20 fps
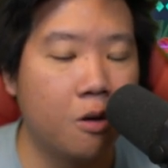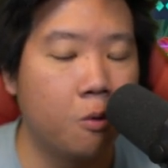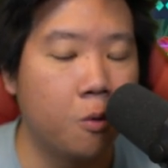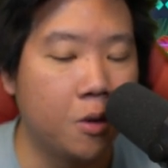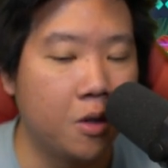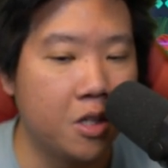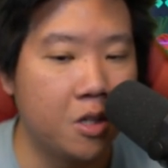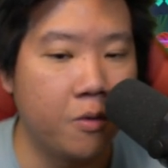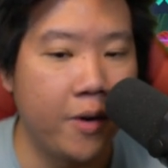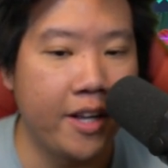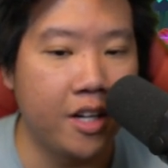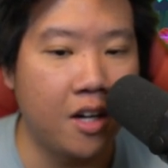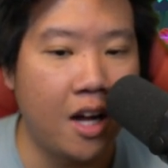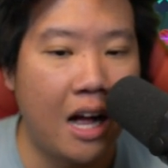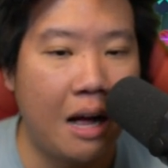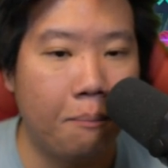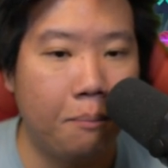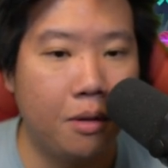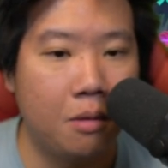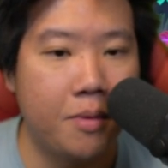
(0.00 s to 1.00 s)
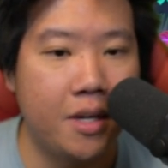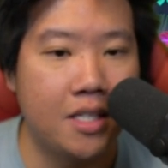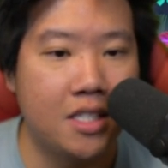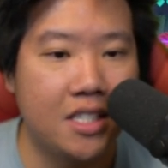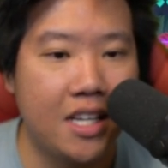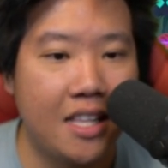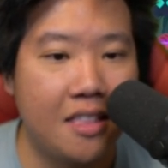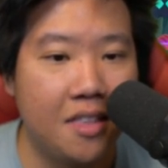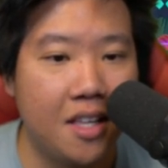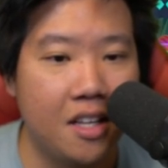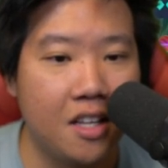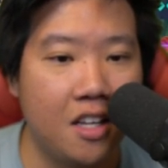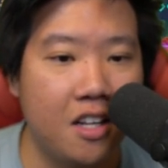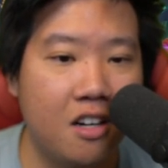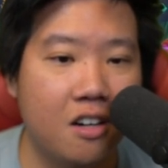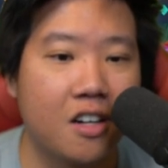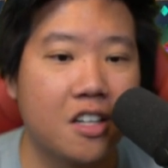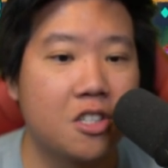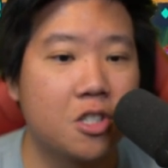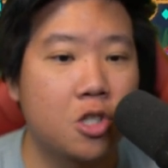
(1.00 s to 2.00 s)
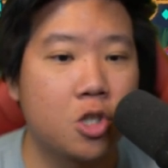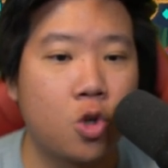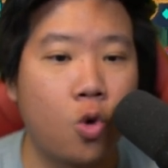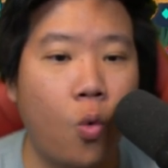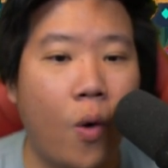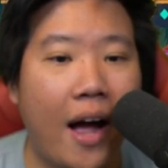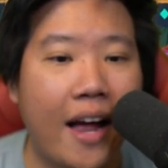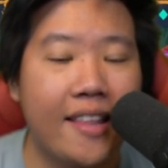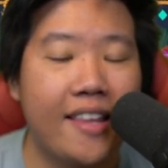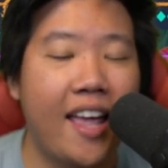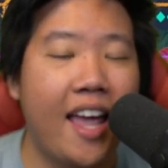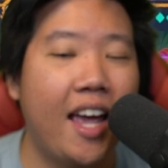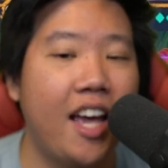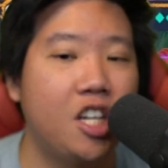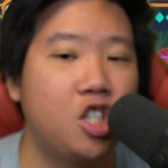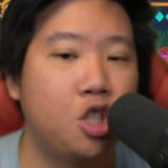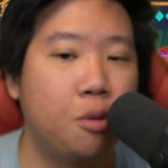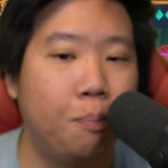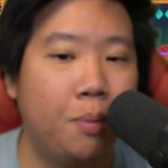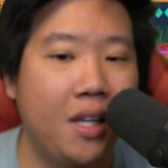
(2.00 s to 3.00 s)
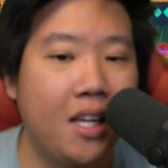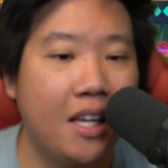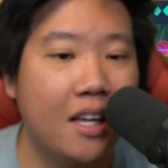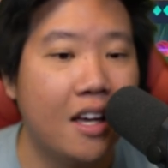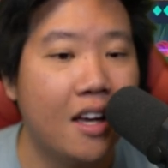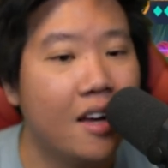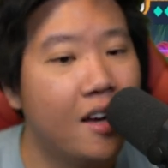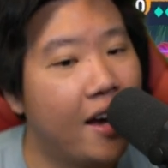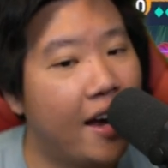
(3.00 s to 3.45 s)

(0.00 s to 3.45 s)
Really great complement. And then here is squad HP,